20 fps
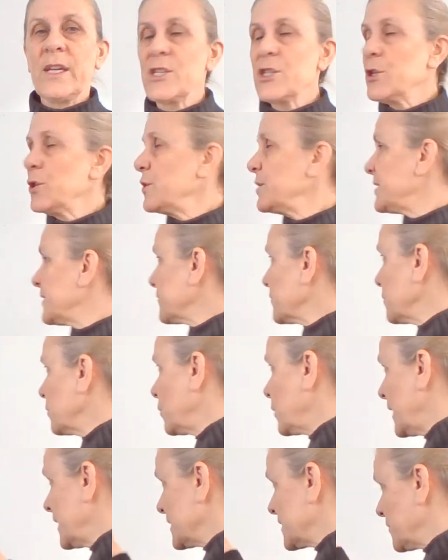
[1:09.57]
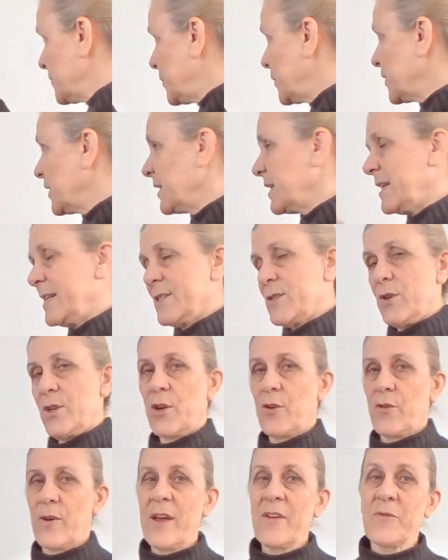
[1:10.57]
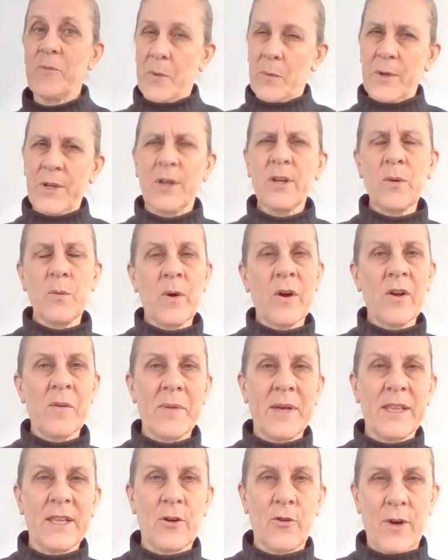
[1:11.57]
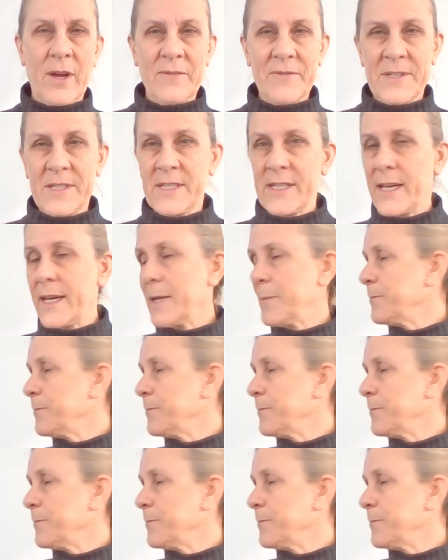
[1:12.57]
two different ways of putting these on a graph, but we're not going to worry about the graph today.